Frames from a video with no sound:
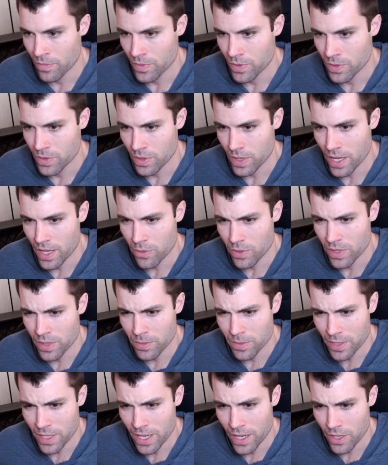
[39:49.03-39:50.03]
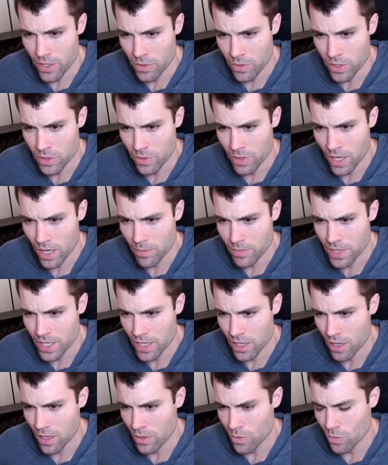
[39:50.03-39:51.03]
So that would be how you would do an update
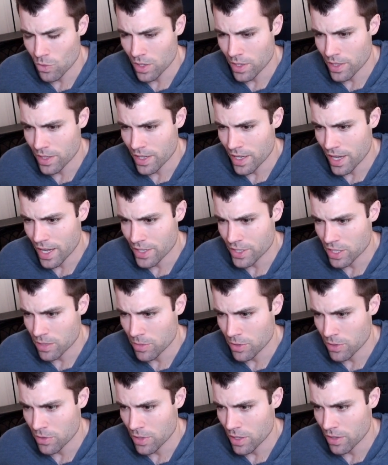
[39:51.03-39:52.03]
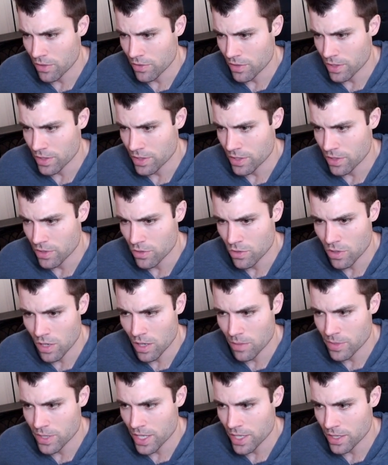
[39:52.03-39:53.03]
on one attribute of the to-do
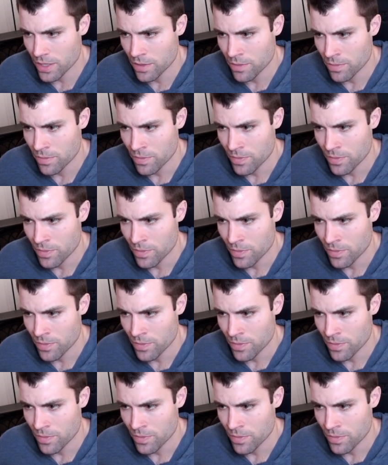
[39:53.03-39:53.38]
object